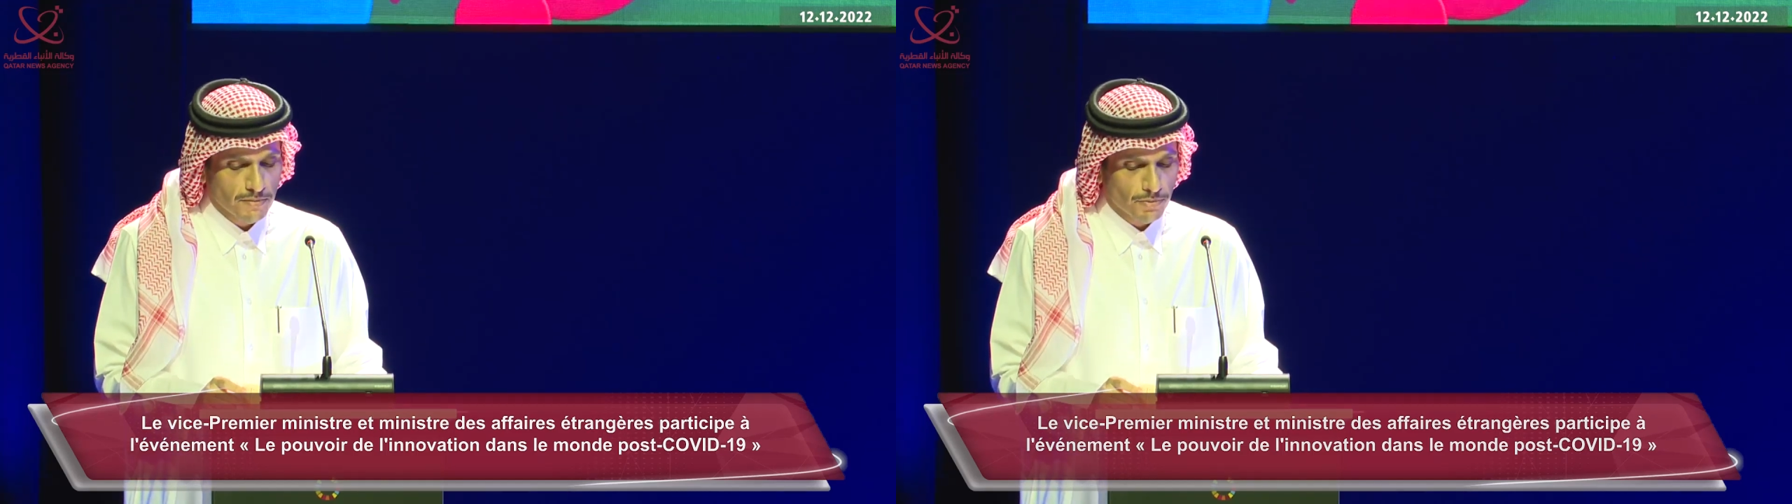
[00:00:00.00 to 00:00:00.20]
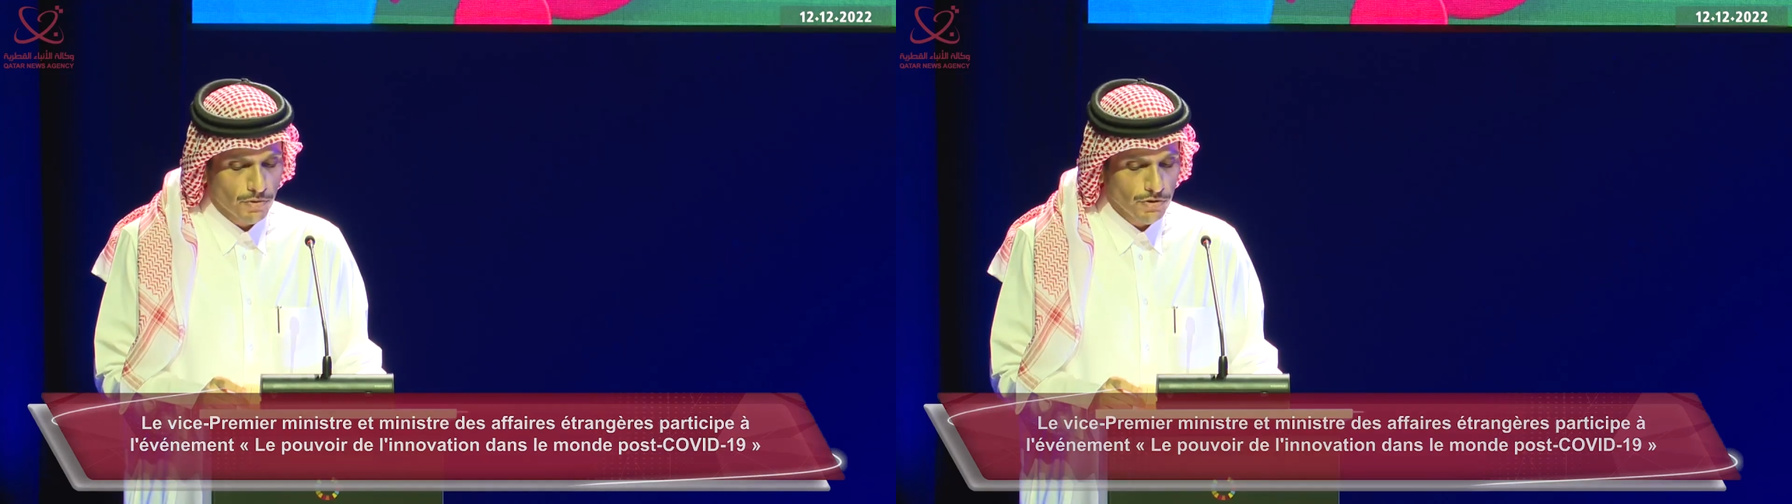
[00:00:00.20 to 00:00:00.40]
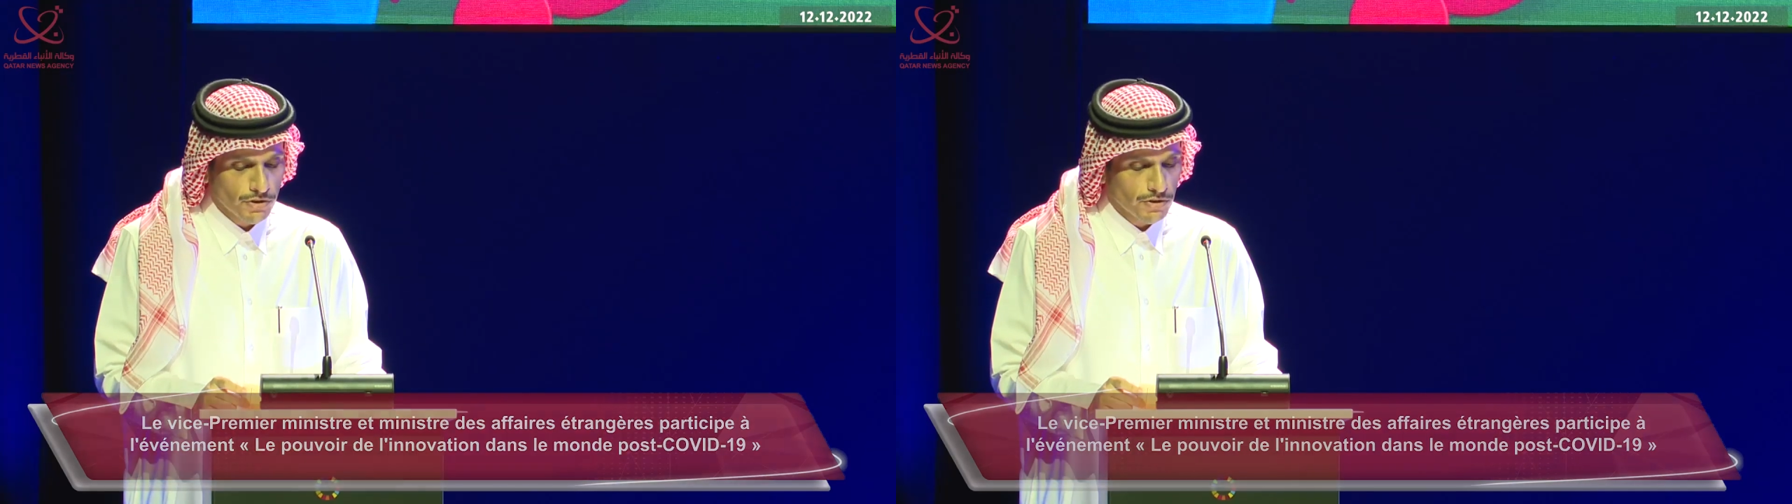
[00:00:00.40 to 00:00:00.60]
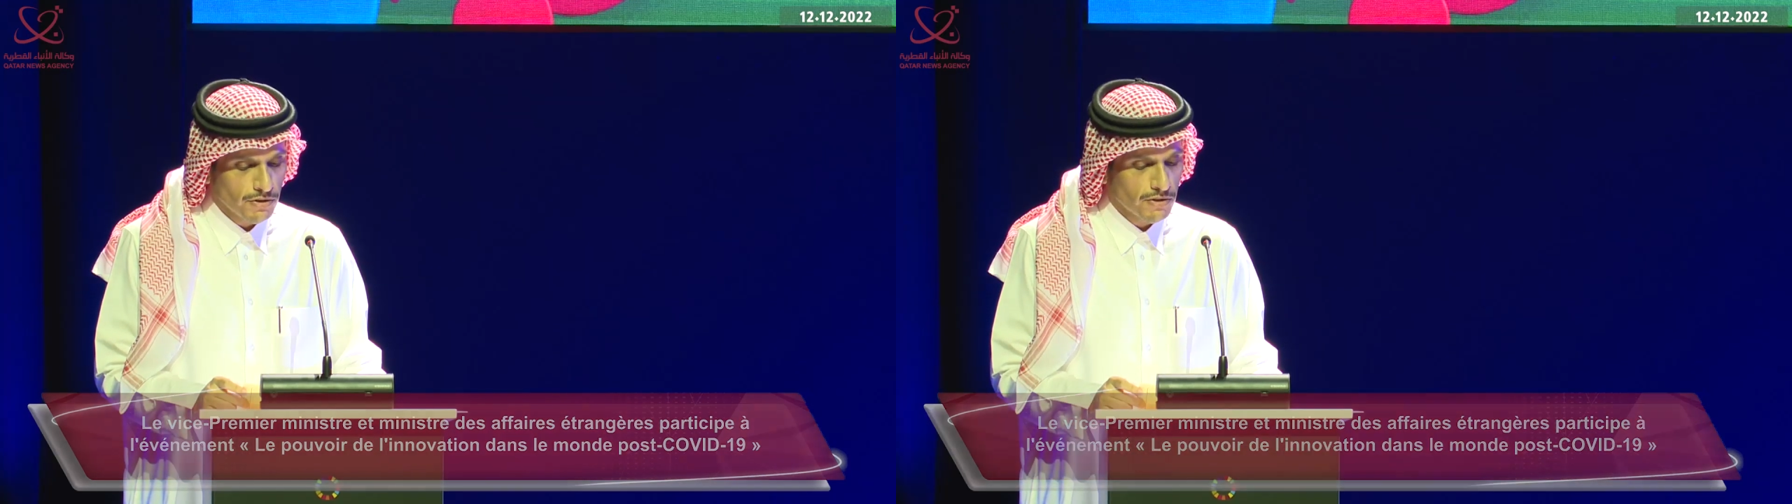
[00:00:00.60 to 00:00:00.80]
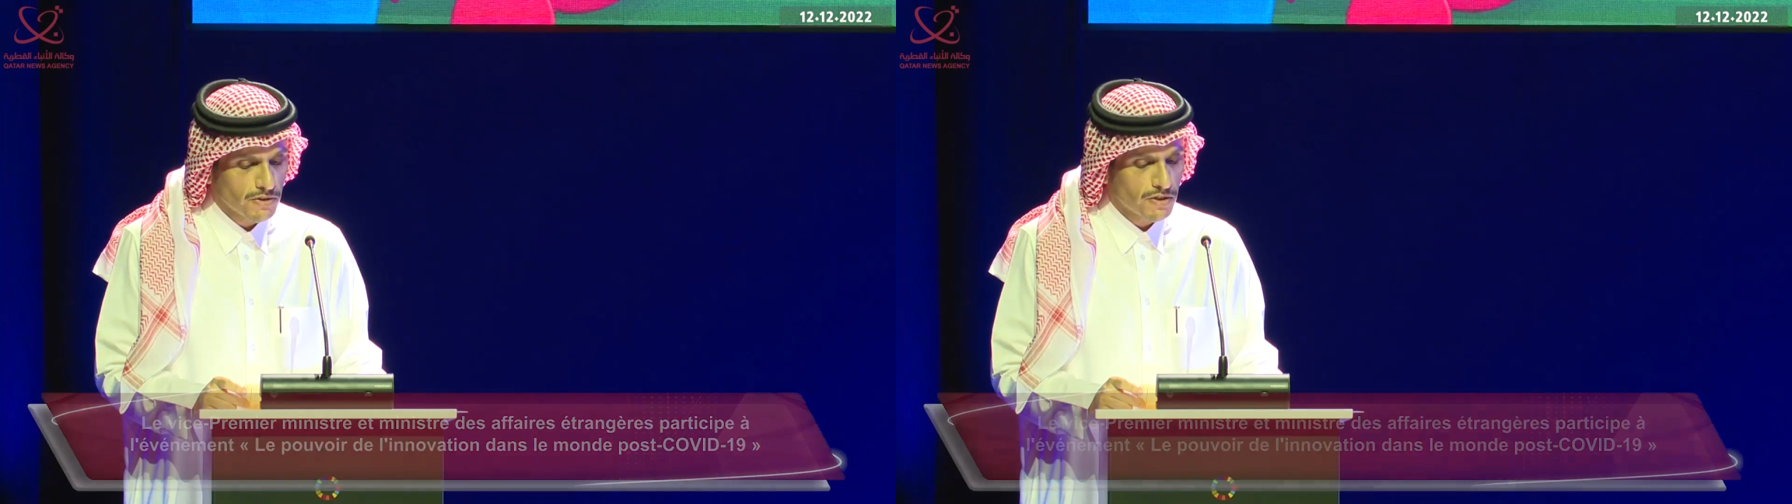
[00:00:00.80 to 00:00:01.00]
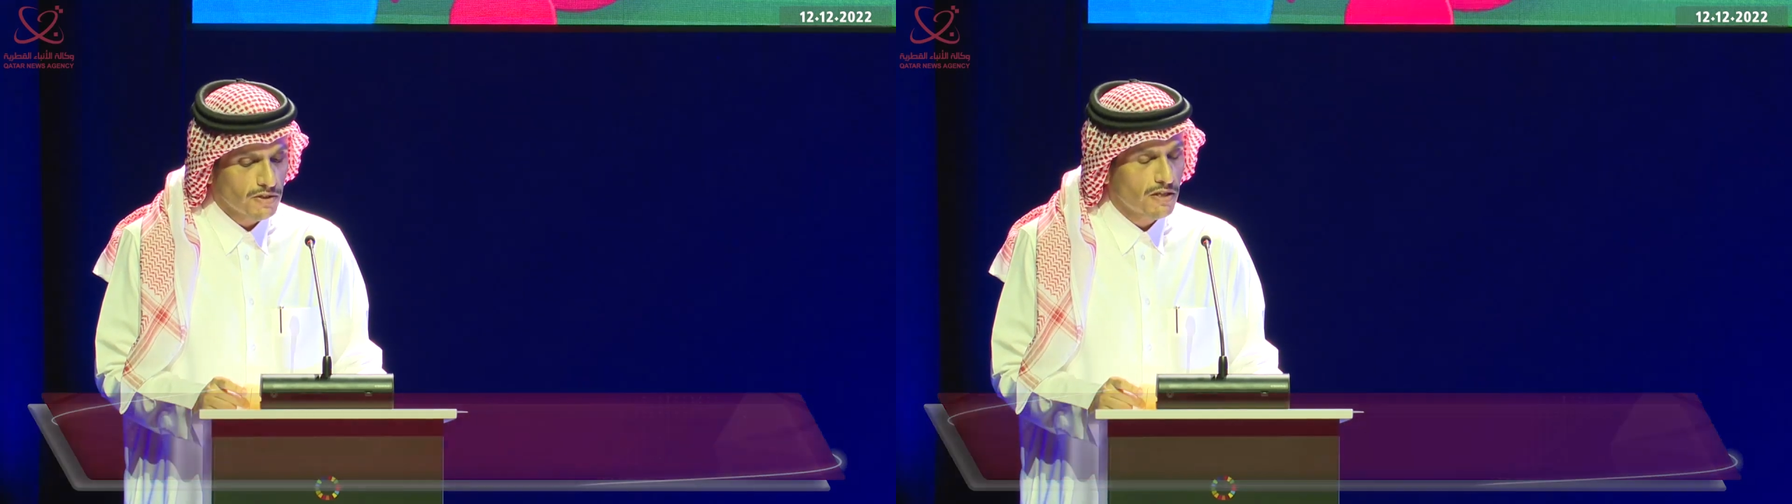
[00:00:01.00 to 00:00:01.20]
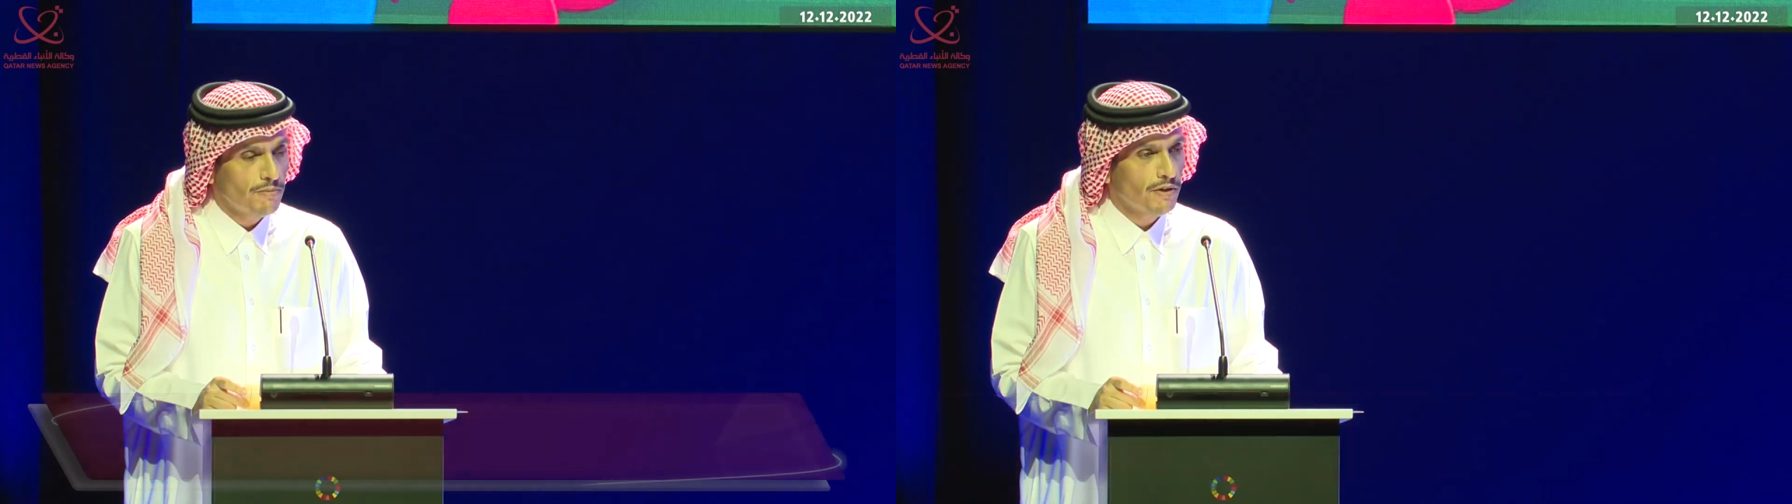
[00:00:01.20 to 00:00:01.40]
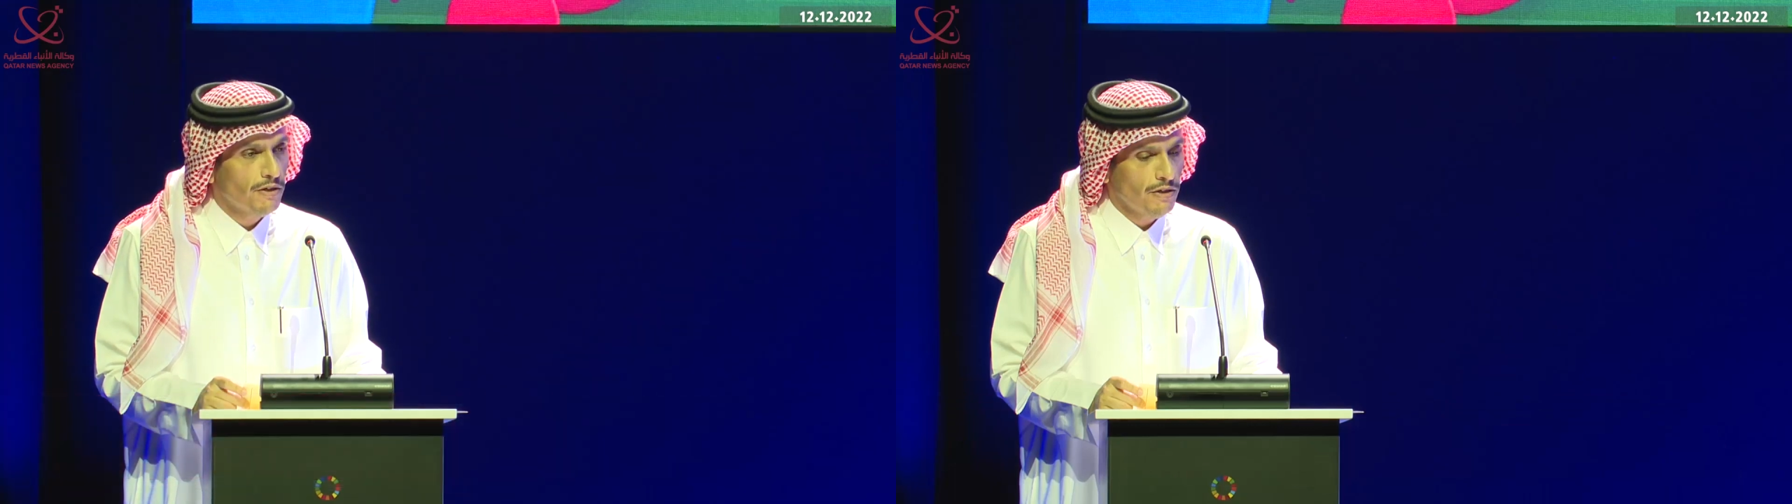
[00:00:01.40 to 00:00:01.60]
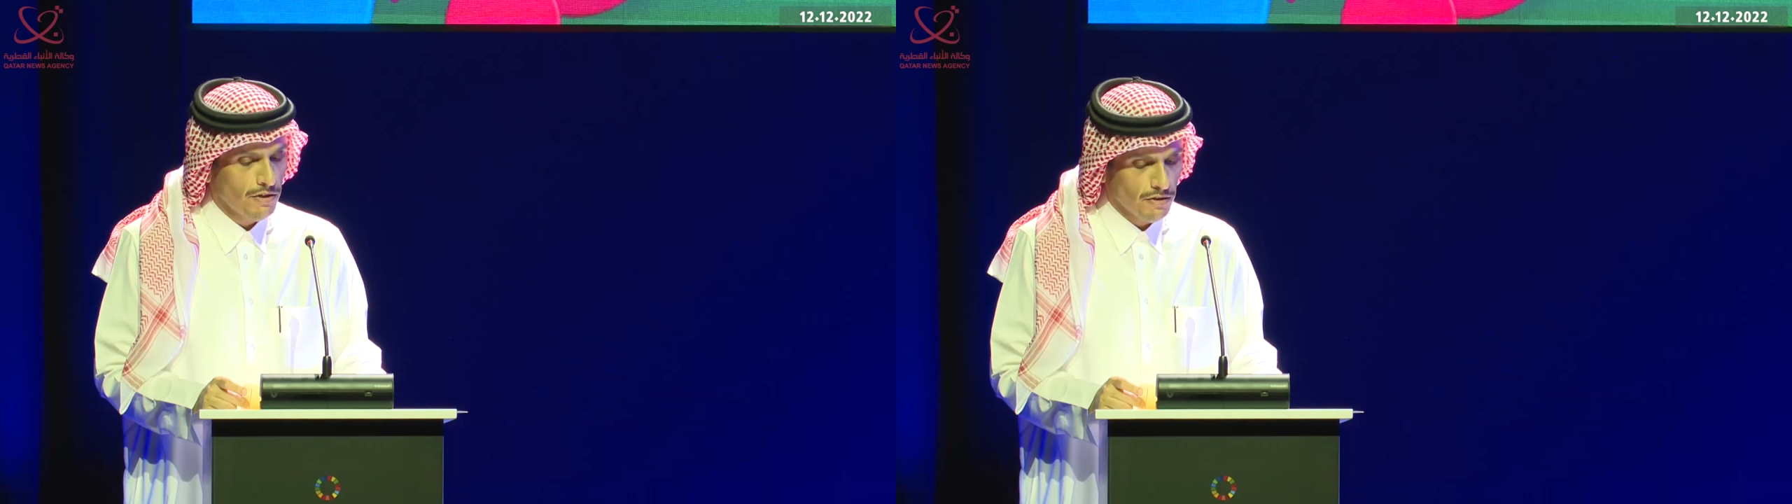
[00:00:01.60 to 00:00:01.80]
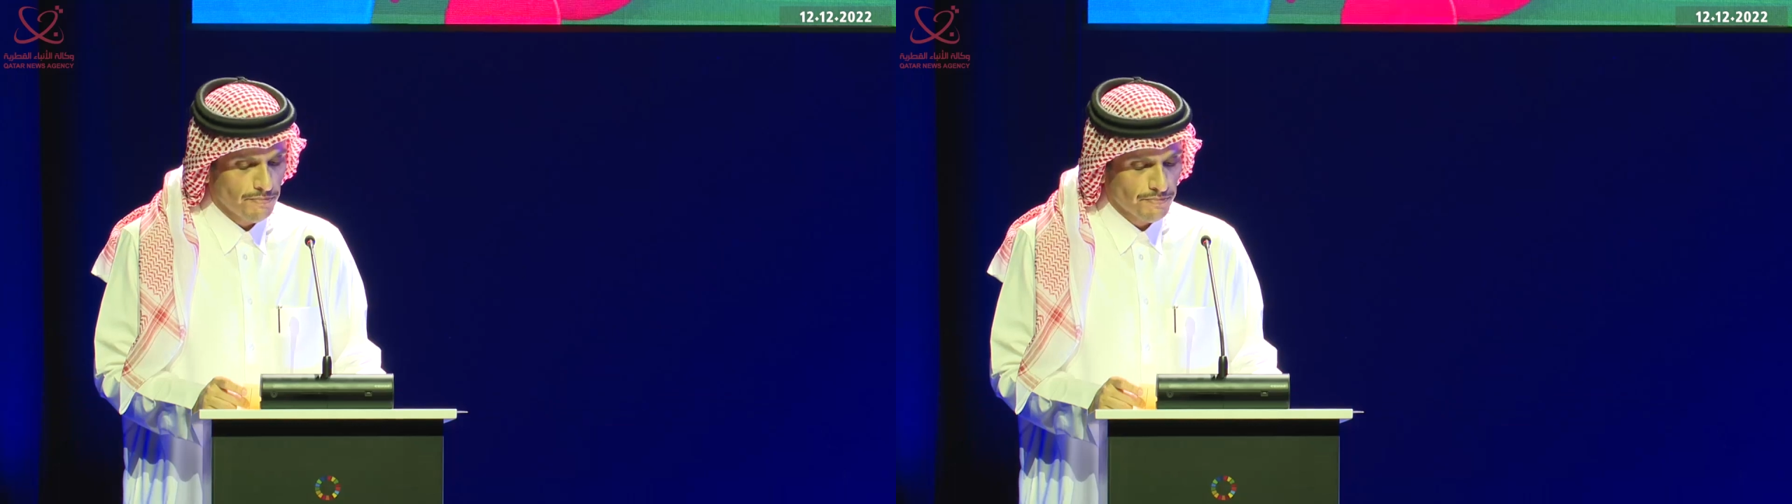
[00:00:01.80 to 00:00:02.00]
approach since the beginning